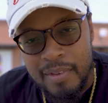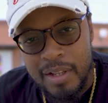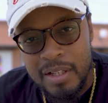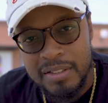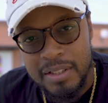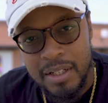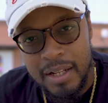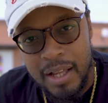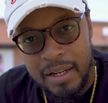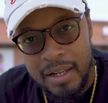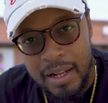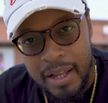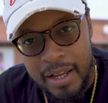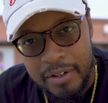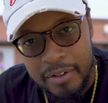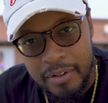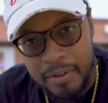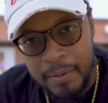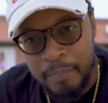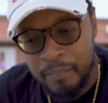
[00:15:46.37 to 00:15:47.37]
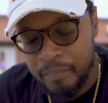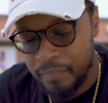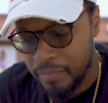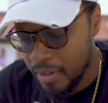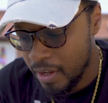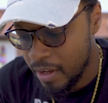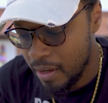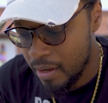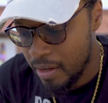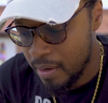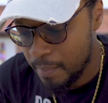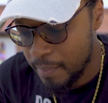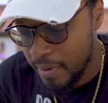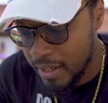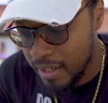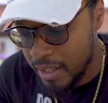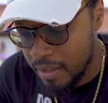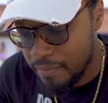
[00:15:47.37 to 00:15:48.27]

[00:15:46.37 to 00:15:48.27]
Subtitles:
It's a lot lighter, and